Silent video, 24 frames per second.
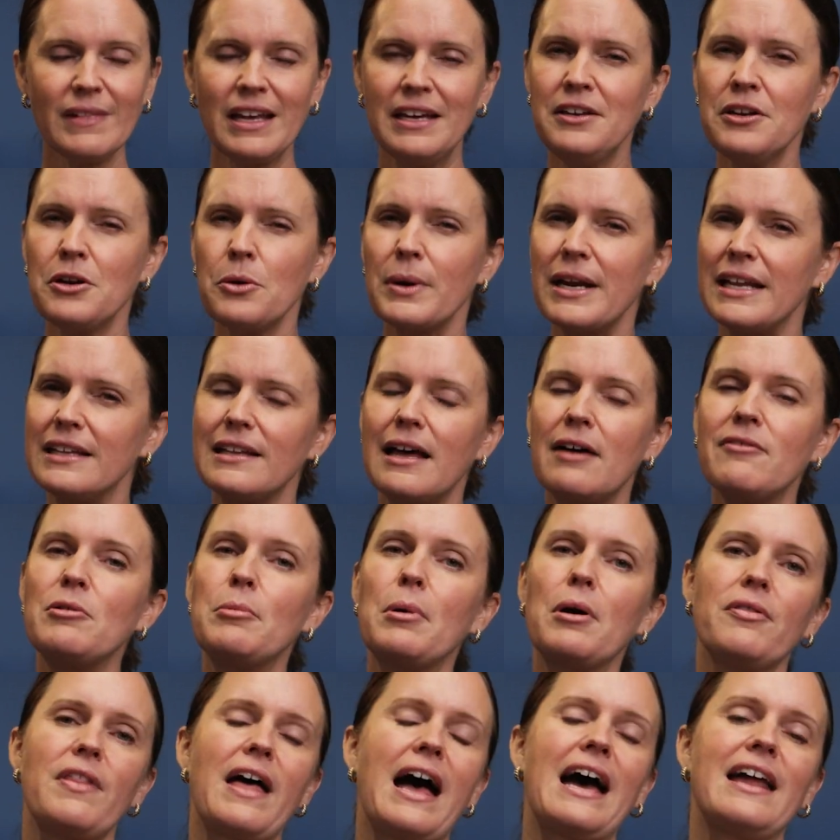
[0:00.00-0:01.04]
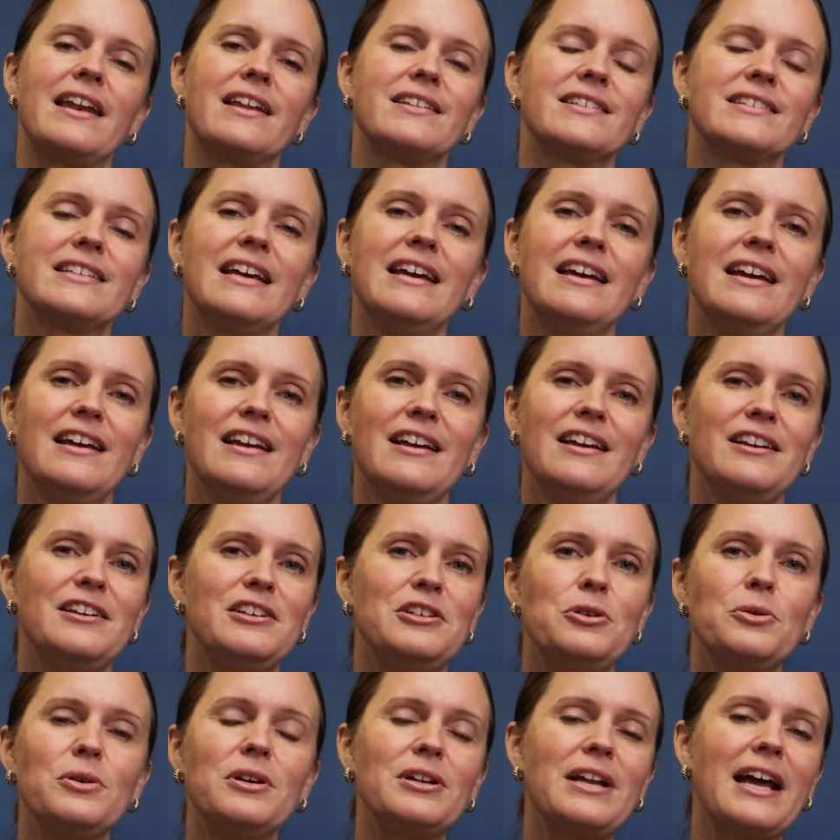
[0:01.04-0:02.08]
And you know what I love about that is
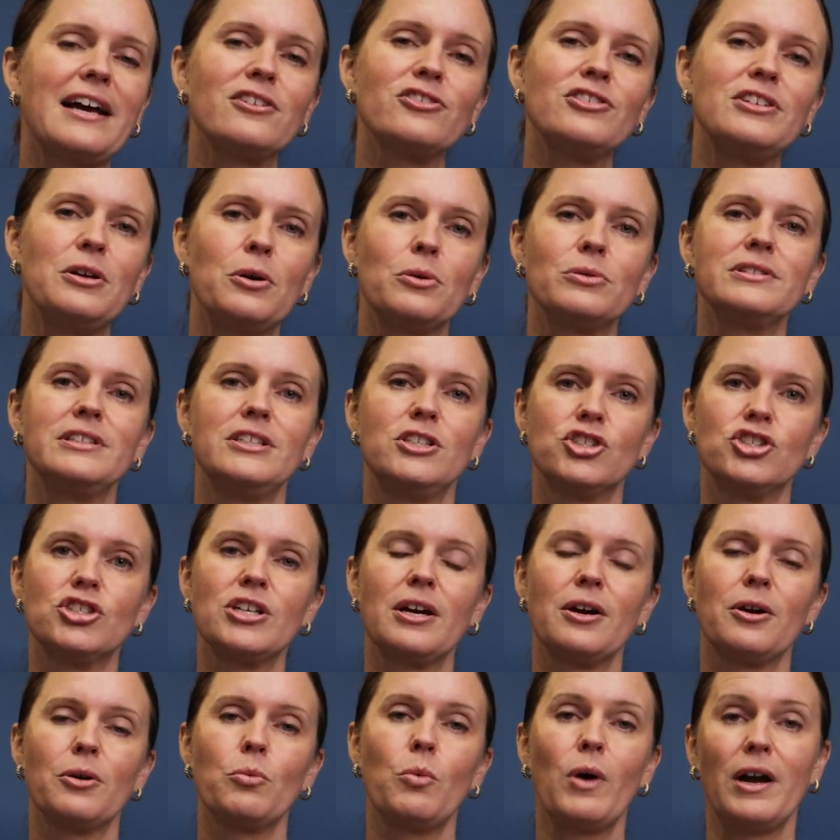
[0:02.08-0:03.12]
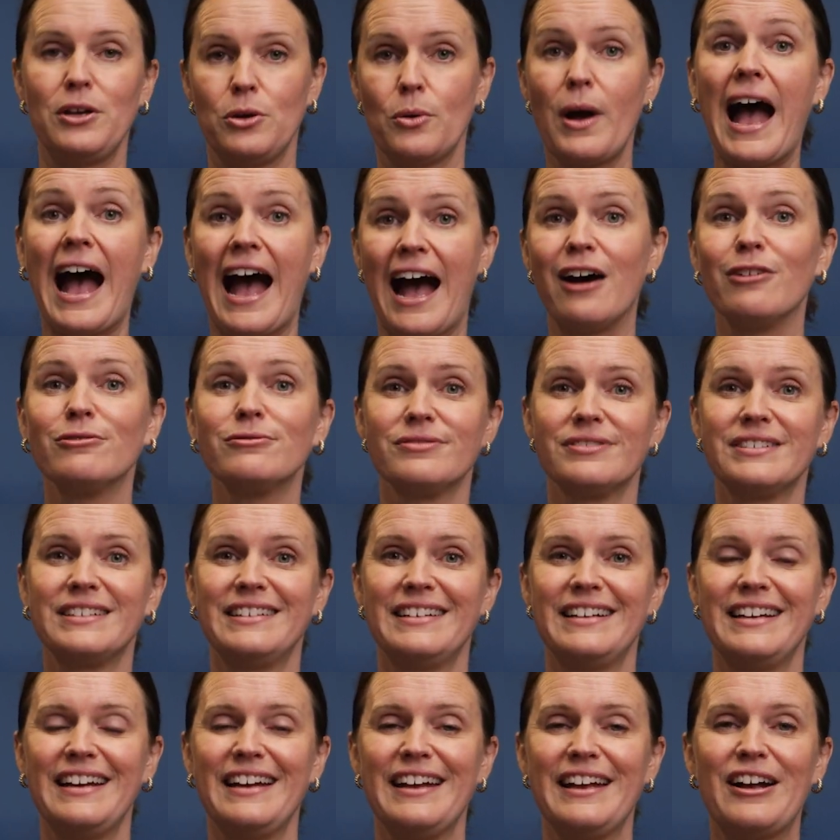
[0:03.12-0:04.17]
you can actually only share what you have.
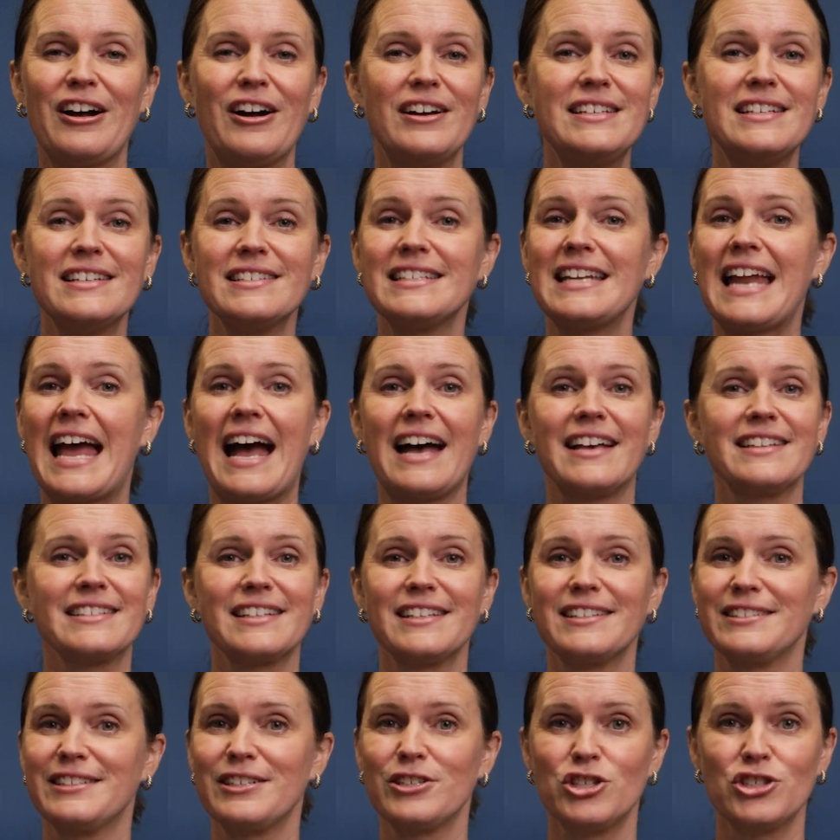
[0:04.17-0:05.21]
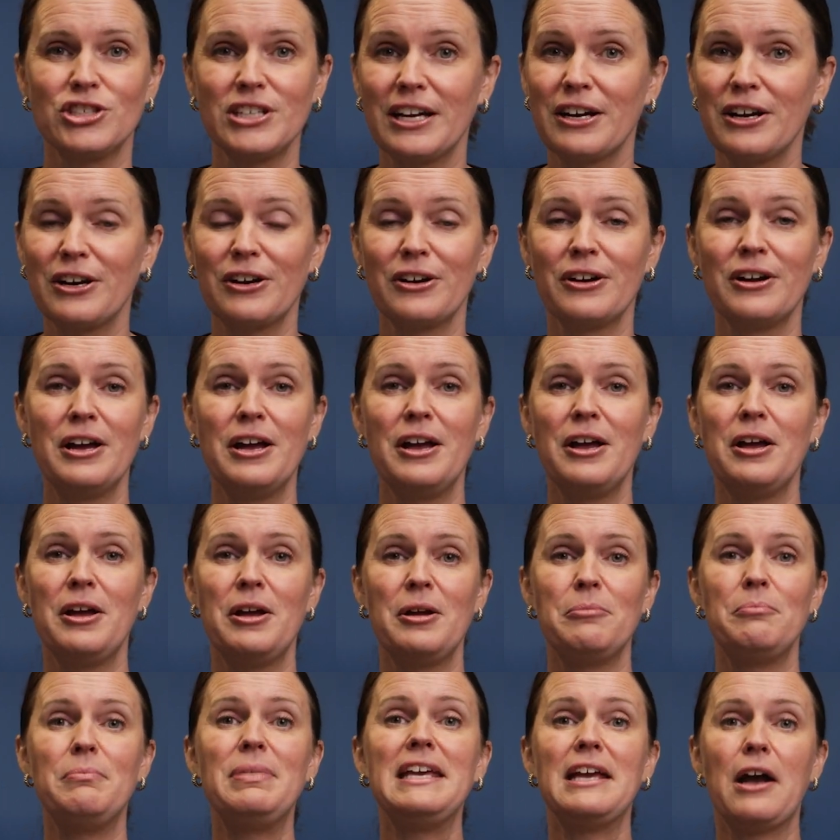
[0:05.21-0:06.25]
God doesn't ask us to share
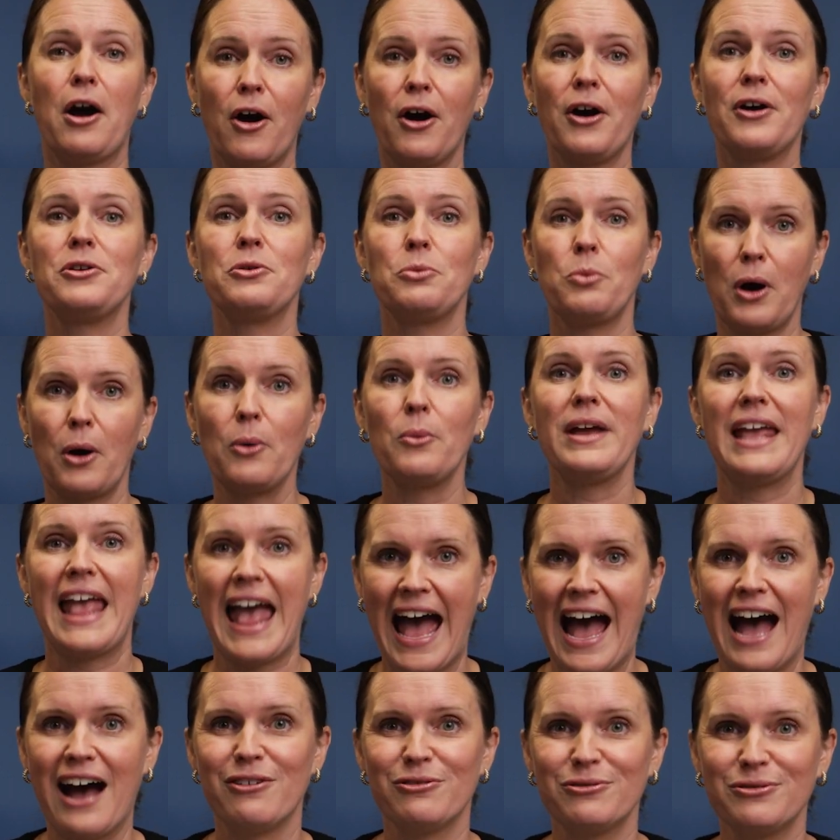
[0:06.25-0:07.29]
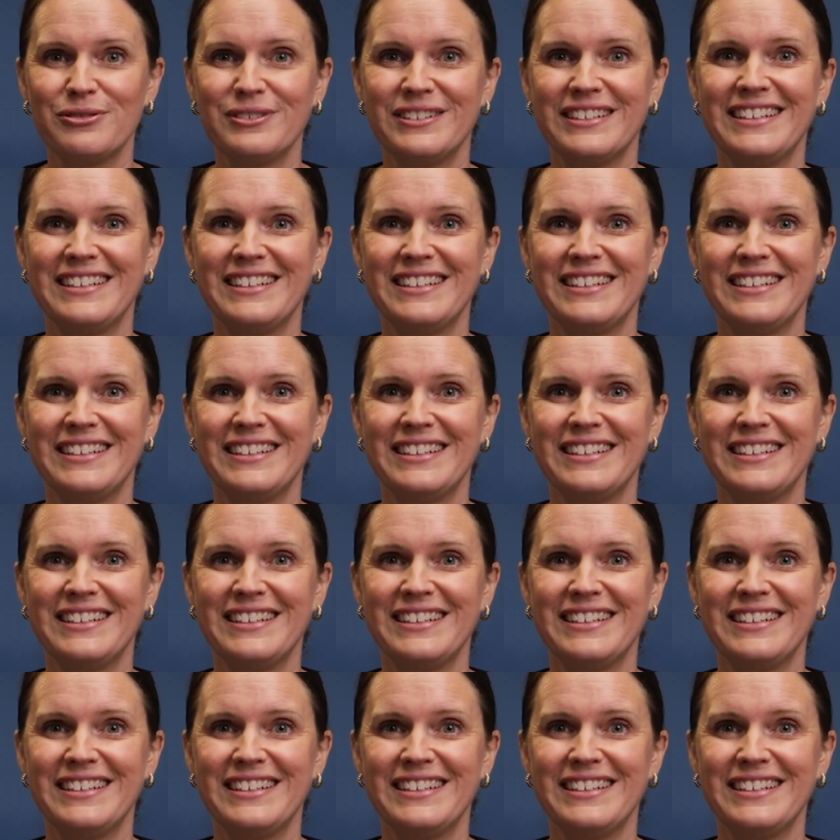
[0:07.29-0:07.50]
beyond what we have.